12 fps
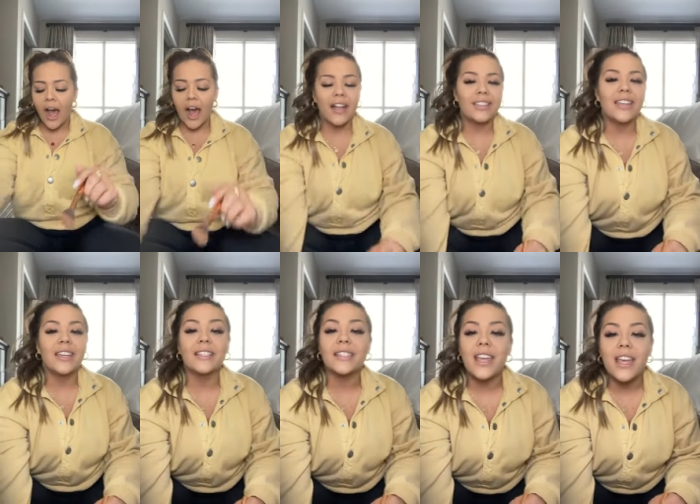I
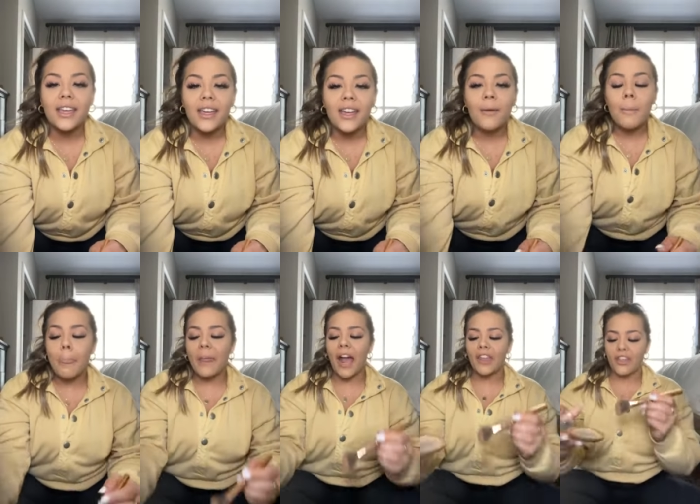think it's icky.
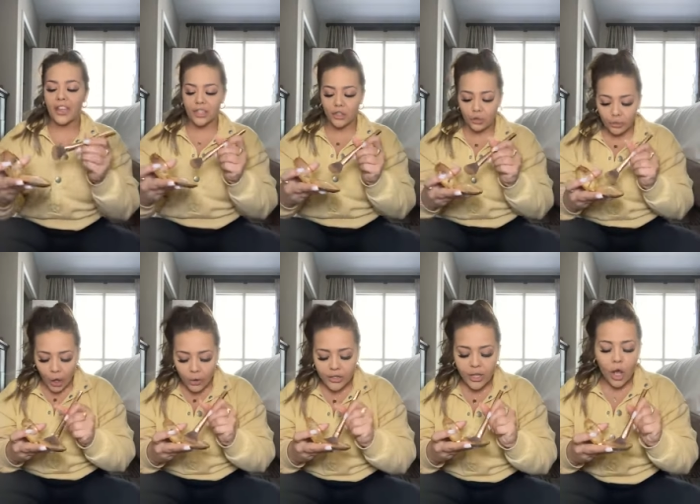I think it's
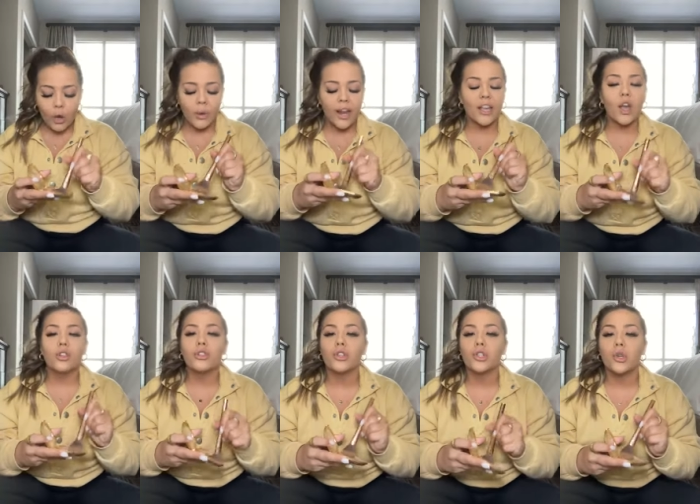gross. When I
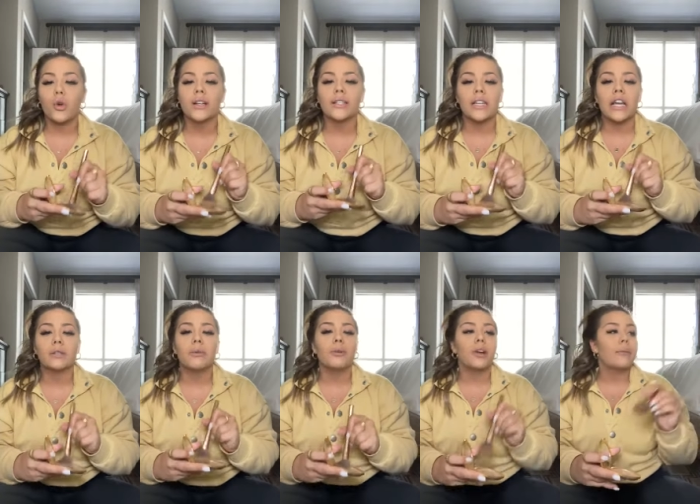go to the store and
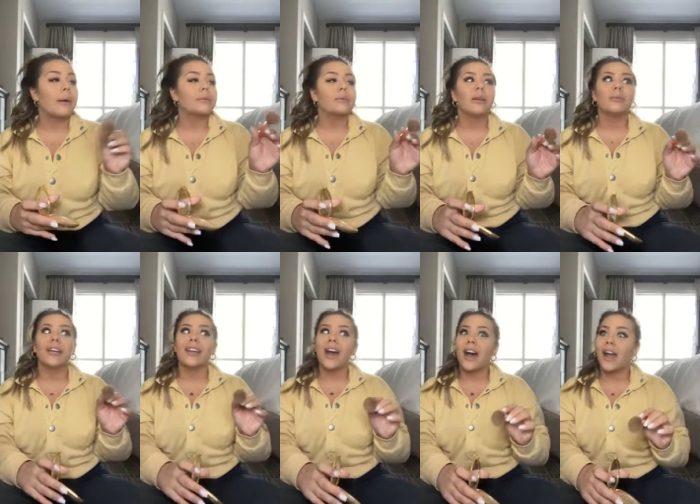salespeople come up to me, I'm
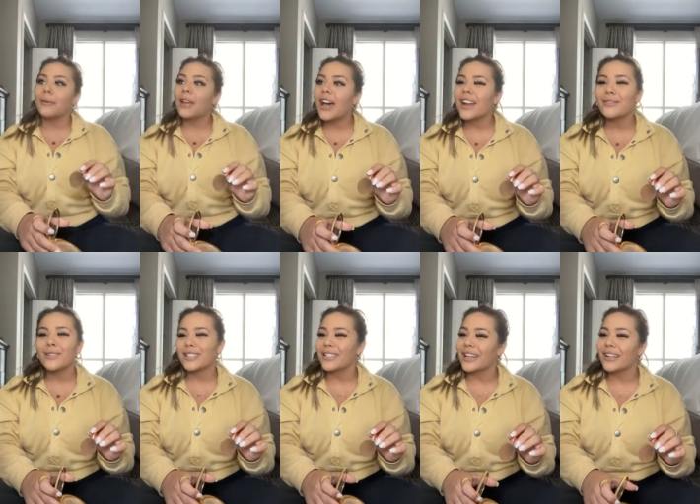like, I'm good. I'm
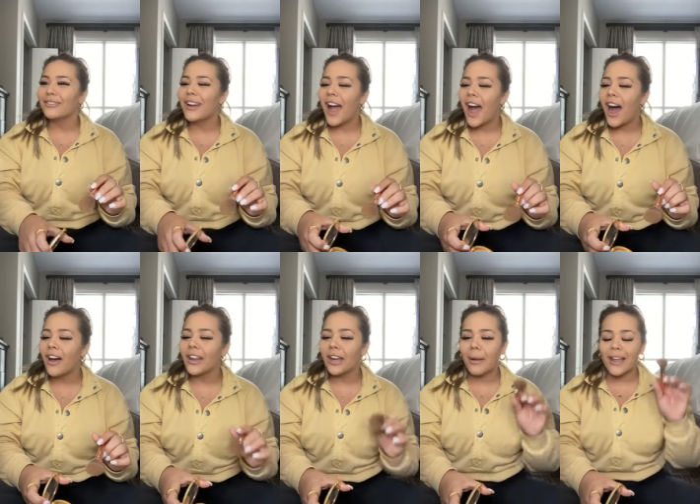just looking
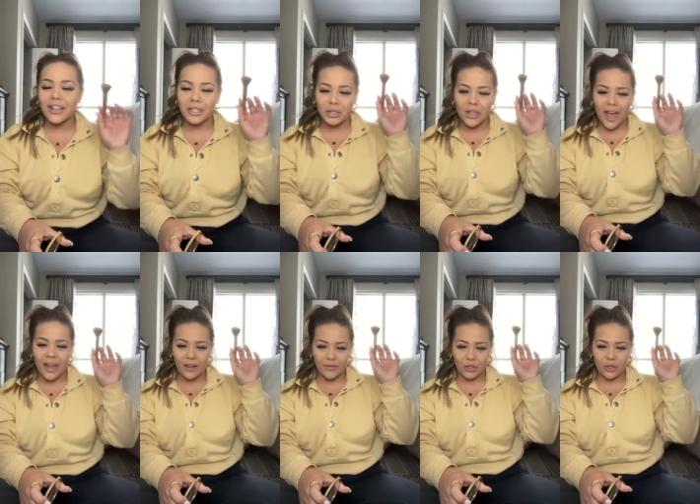around. Anybody else do
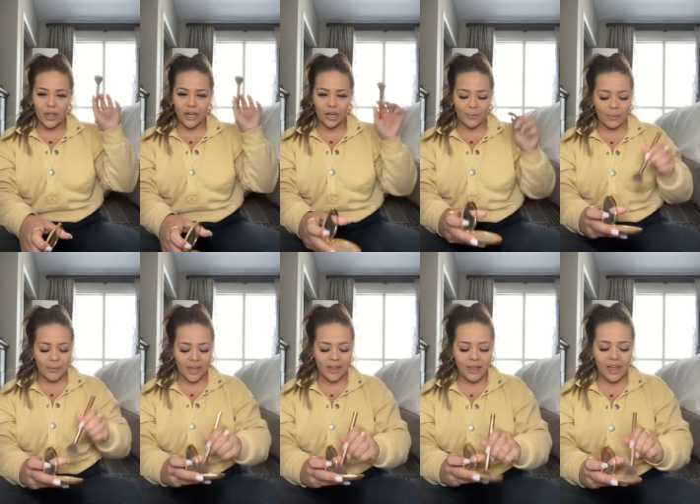that? If you do that, drop a
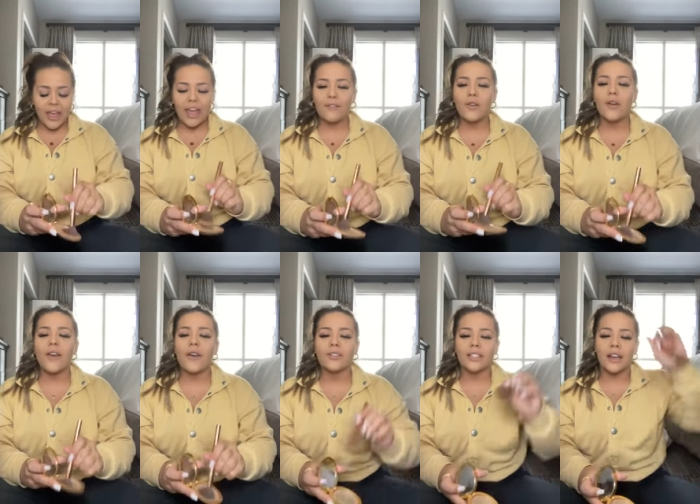me. If you have
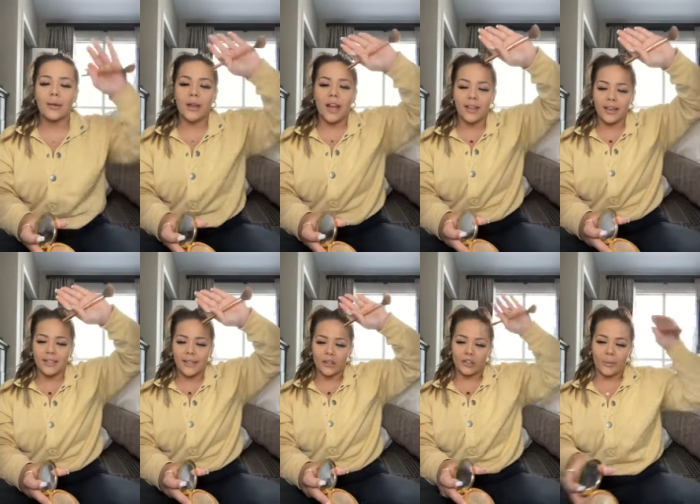ever said I'm not good at
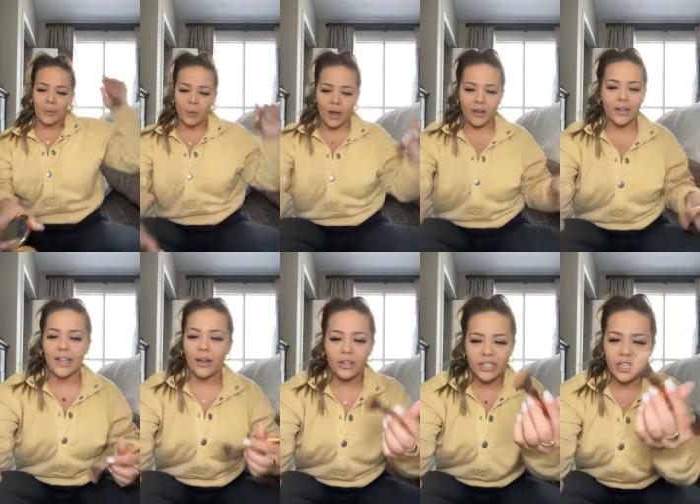sales, drop a one because
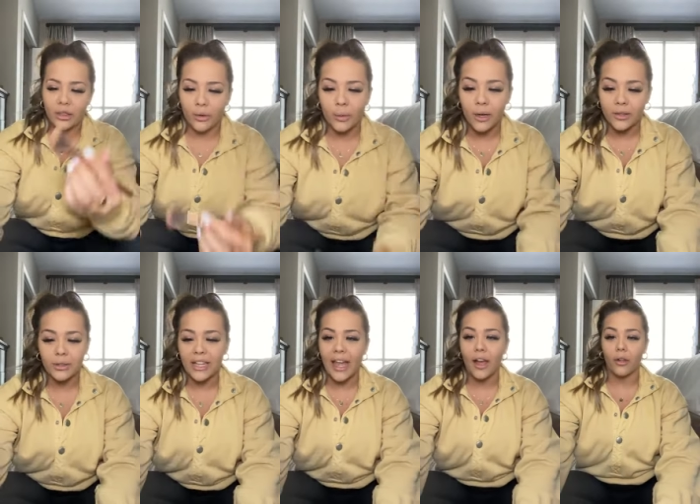I only see three ones.
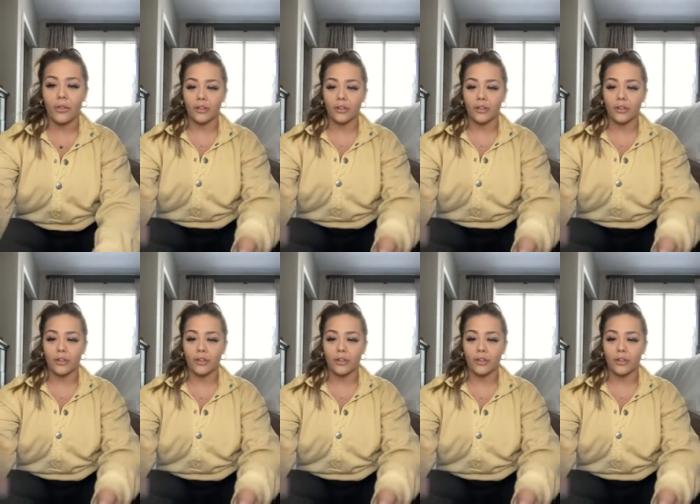What the hell?